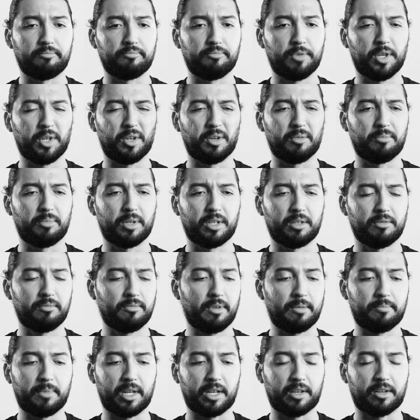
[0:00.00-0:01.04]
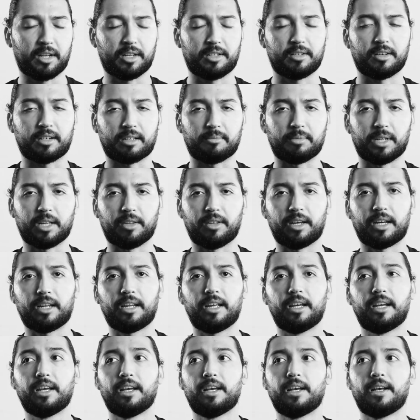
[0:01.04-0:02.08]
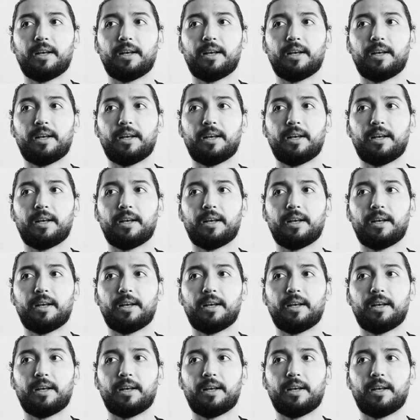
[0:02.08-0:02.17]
you know, but I'm not gonna talk about that.